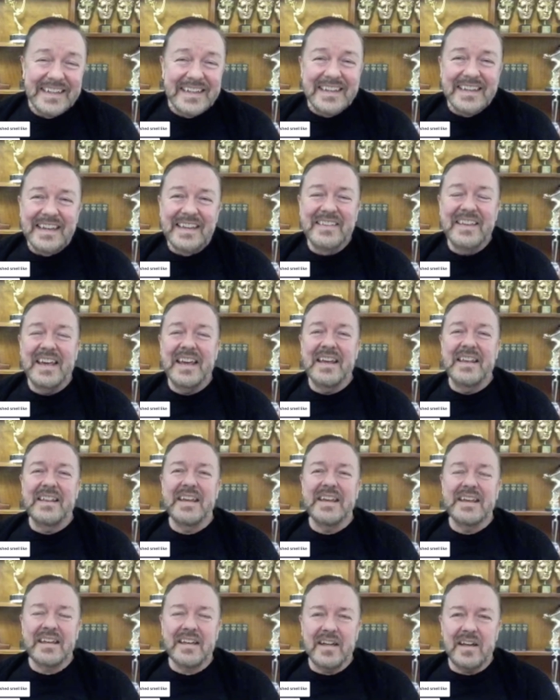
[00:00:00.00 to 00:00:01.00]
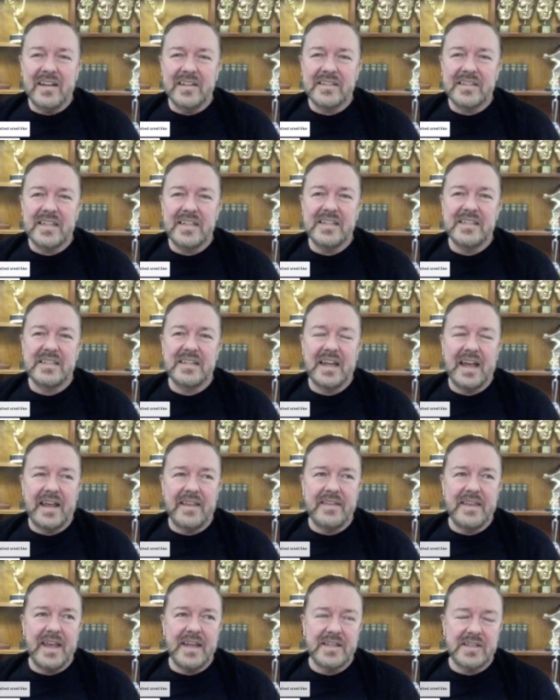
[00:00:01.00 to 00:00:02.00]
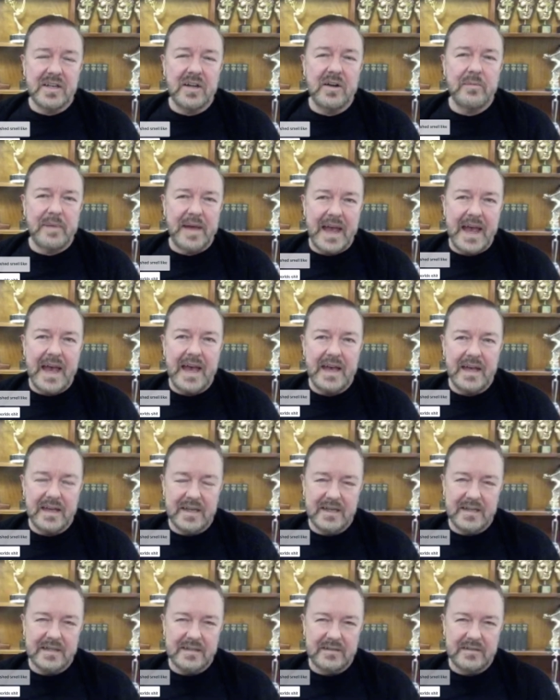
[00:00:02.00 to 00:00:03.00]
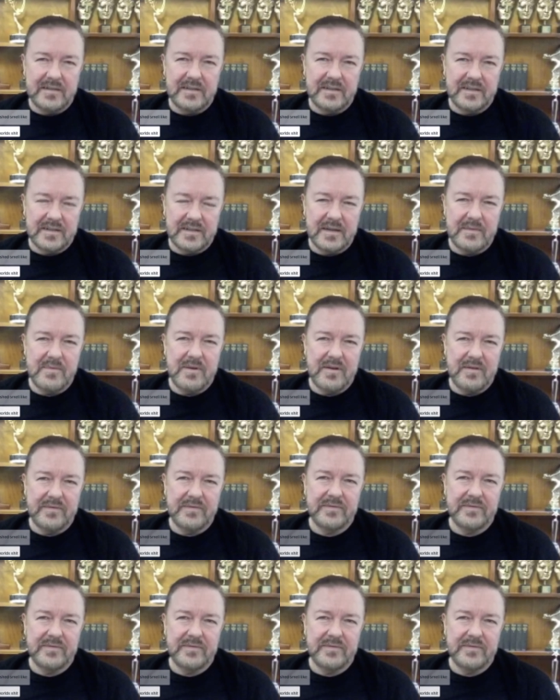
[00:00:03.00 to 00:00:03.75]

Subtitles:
their glasses and their top hat come off,